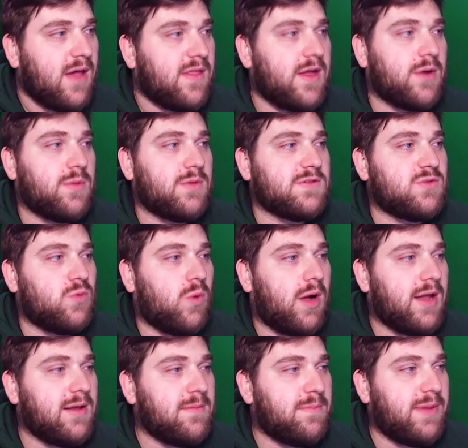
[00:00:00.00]
There was
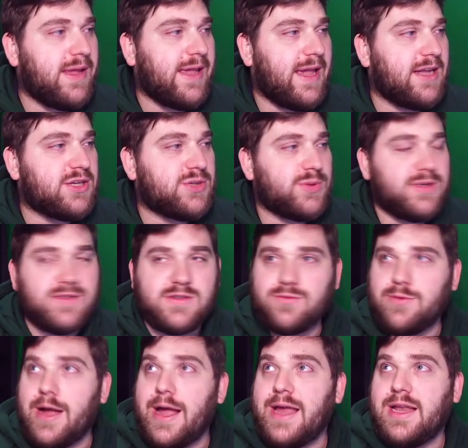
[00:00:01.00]
one big entrance
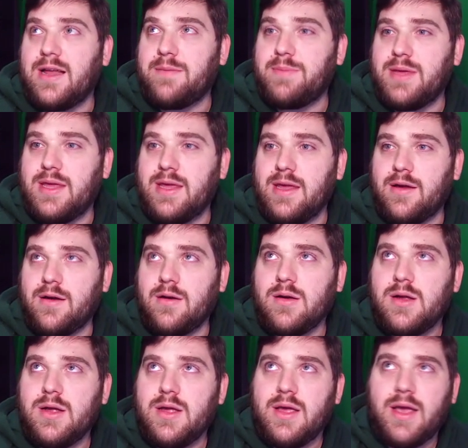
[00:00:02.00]
right up here,
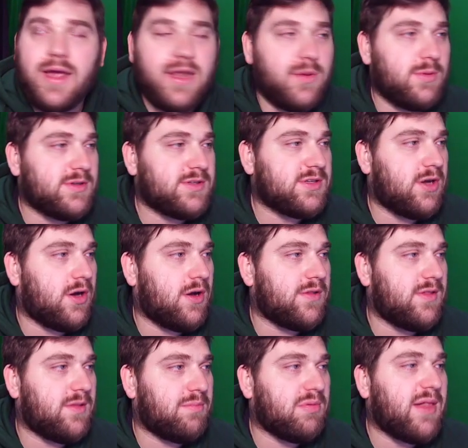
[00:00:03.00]
and it was
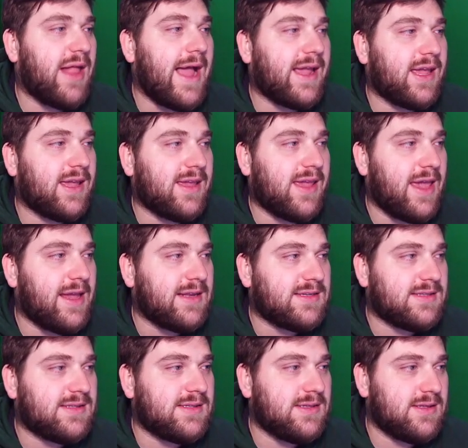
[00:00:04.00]
called the Black Gate.